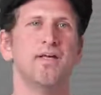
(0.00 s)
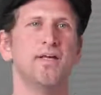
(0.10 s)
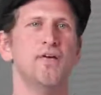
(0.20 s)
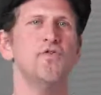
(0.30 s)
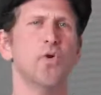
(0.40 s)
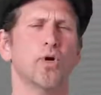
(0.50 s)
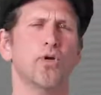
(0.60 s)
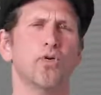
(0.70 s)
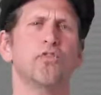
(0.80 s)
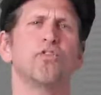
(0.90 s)
Give your
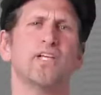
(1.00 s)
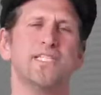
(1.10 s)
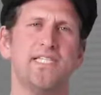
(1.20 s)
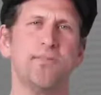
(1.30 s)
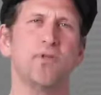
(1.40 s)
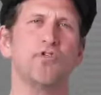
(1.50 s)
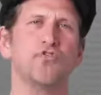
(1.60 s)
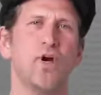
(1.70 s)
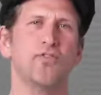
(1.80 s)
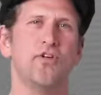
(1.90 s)
users a seamless
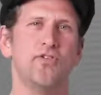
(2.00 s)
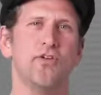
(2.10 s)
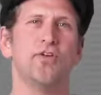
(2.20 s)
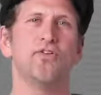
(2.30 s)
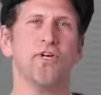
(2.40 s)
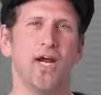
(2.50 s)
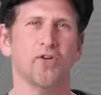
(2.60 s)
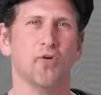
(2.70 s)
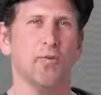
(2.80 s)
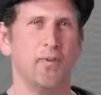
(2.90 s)
transition to
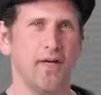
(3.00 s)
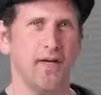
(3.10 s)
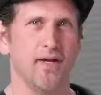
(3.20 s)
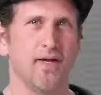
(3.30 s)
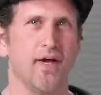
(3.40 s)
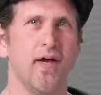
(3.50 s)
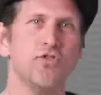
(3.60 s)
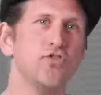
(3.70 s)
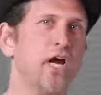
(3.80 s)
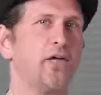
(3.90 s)
Android P.
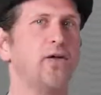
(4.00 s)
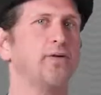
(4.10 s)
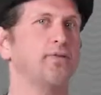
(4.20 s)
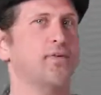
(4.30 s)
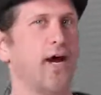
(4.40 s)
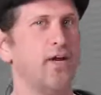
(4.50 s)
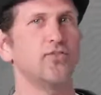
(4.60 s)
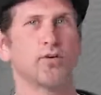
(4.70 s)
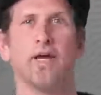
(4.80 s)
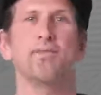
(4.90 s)
Just download a
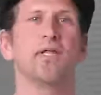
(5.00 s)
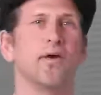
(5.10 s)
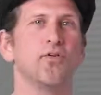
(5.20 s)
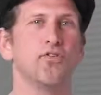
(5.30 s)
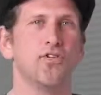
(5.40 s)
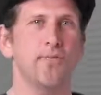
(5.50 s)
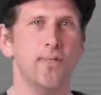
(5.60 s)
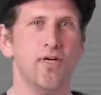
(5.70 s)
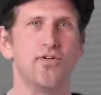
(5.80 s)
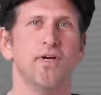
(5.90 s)
device or emulator system
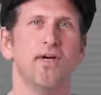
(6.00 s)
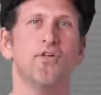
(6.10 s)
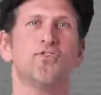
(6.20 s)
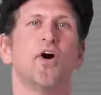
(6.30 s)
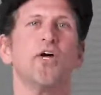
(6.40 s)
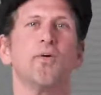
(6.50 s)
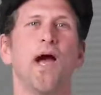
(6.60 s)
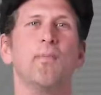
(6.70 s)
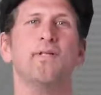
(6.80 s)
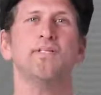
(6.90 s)
image, install your
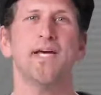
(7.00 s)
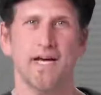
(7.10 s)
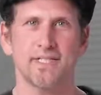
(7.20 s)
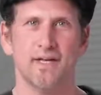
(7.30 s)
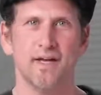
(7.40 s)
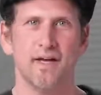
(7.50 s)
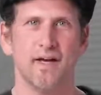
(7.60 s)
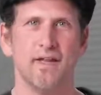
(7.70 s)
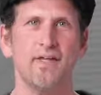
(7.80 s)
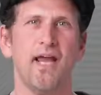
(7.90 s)
app, and test.
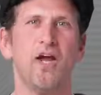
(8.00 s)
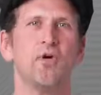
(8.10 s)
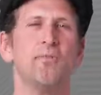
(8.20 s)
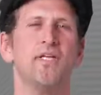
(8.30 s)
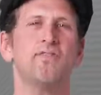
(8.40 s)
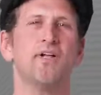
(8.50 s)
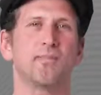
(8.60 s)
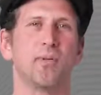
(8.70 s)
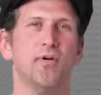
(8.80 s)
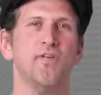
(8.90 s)
The Android P
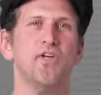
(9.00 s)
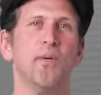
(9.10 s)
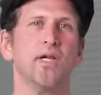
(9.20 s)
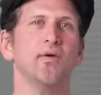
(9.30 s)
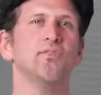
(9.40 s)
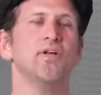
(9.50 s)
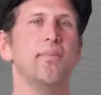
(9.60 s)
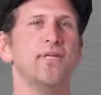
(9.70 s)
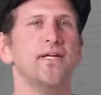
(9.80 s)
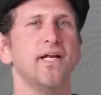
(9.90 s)
developer preview includes an
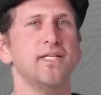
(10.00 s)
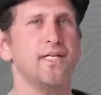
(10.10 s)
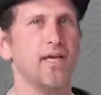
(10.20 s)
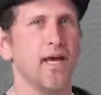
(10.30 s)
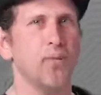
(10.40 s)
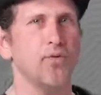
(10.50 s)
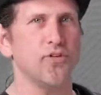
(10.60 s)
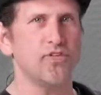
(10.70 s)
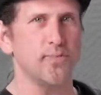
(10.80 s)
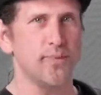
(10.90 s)
updated SDK with
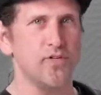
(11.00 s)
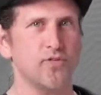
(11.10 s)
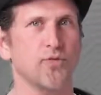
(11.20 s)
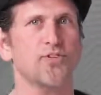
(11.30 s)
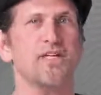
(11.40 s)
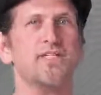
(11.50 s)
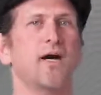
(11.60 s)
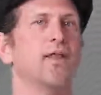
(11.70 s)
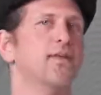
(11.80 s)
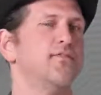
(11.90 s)
system images for testing
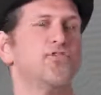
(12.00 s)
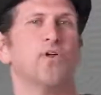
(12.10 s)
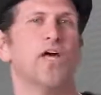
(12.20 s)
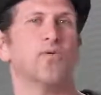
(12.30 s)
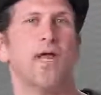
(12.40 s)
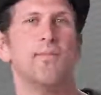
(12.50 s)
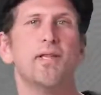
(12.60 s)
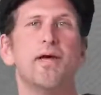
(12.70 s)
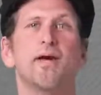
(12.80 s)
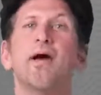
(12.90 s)
on the official Android
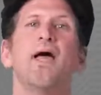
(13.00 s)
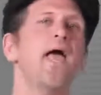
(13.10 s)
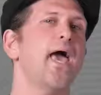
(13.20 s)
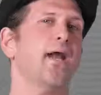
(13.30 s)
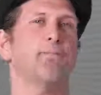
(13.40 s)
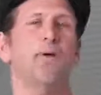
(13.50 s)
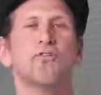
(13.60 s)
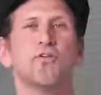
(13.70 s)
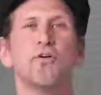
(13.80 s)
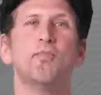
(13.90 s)
emulator and on
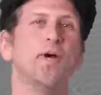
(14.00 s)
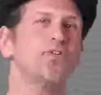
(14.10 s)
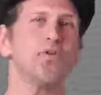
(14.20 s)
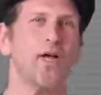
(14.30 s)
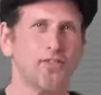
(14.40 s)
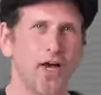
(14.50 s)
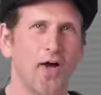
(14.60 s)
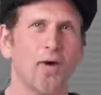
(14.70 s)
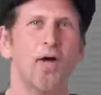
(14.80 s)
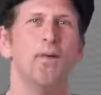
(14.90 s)
Pixel, Pixel
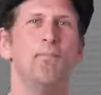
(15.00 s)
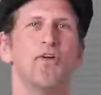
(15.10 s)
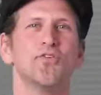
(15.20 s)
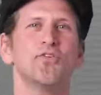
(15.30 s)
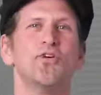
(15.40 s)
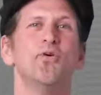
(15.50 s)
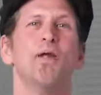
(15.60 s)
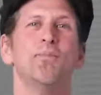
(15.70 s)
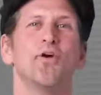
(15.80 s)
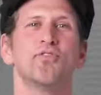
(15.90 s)
XL, Pixel 2,
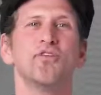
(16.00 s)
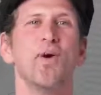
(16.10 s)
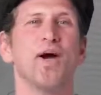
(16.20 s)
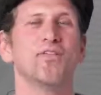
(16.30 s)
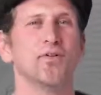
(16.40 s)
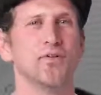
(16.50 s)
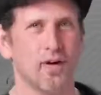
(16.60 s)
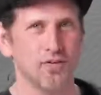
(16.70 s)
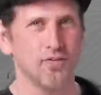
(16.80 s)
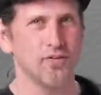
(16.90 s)
and Pixel 2 XL
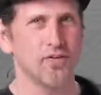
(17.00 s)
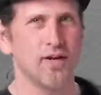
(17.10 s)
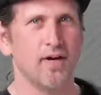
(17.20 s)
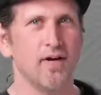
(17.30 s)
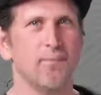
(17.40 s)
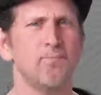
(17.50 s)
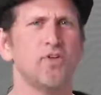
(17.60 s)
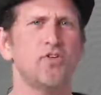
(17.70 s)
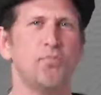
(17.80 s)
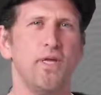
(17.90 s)
devices.
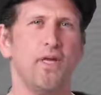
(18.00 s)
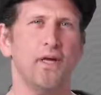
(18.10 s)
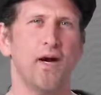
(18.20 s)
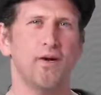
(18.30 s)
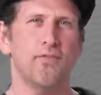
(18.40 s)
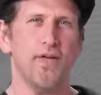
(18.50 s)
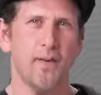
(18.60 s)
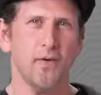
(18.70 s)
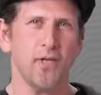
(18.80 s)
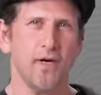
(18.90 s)
Speaking of the
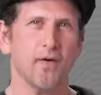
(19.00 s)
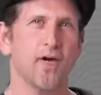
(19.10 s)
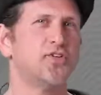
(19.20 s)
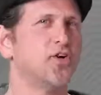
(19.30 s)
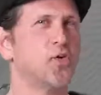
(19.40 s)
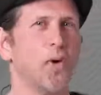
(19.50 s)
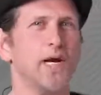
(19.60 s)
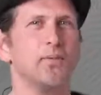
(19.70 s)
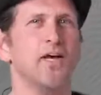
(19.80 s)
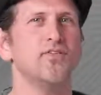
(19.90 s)
emulator, it's a
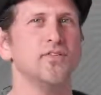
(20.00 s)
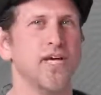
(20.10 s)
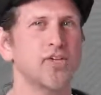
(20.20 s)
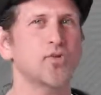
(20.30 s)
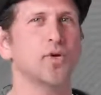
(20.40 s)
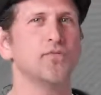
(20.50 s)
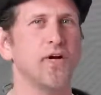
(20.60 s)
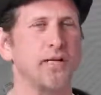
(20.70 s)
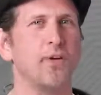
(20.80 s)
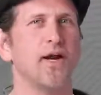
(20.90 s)
great place to test or
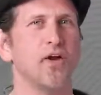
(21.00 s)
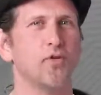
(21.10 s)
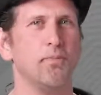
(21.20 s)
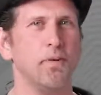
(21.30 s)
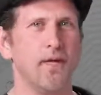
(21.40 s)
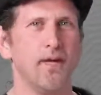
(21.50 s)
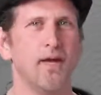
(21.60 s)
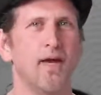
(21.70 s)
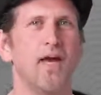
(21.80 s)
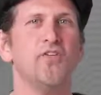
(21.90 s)
develop on Android P.
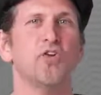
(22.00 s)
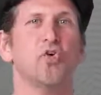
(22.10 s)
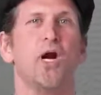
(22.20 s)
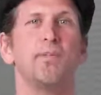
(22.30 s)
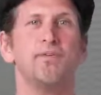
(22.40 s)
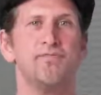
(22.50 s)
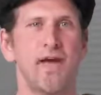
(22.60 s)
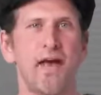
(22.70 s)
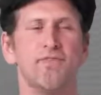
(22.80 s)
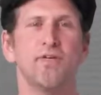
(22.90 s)
It's incredibly
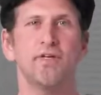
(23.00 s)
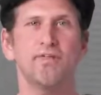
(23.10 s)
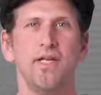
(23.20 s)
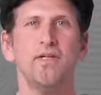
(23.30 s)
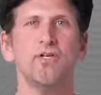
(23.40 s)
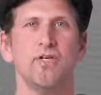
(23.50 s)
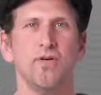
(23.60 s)
fast and convenient to